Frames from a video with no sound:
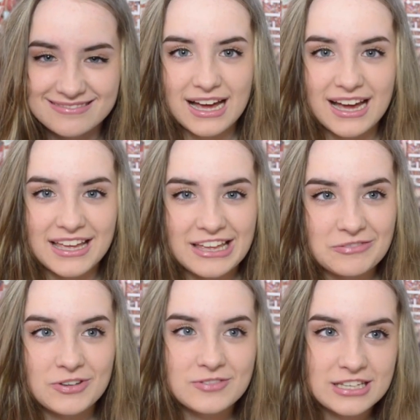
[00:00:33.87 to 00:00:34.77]
I
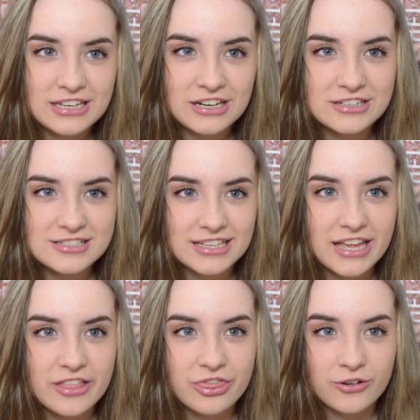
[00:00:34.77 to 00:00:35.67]
am 15 years
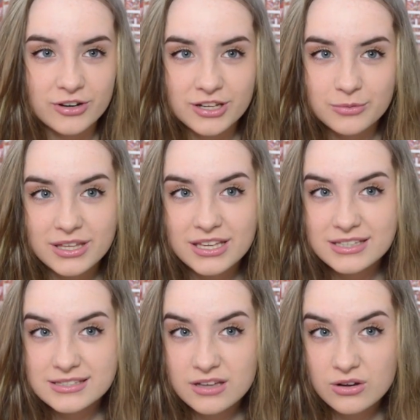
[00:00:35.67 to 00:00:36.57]
and three
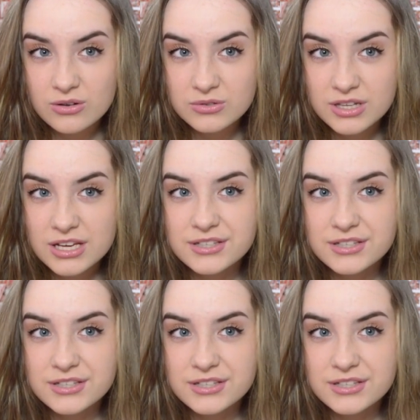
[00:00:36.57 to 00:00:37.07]
weeks old.